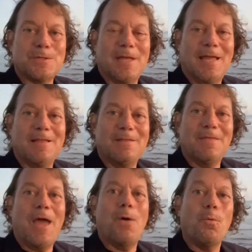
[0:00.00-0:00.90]
and
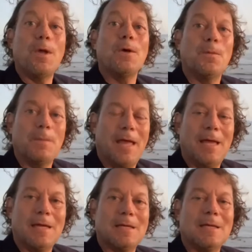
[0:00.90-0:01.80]
that will
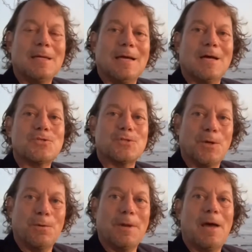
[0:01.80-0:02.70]
make a
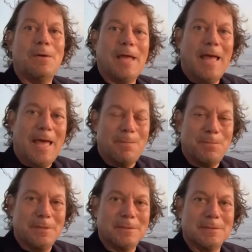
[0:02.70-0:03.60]
slowdown
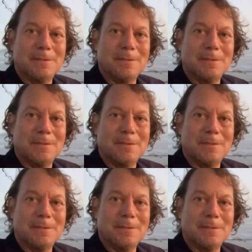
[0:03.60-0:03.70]
happen.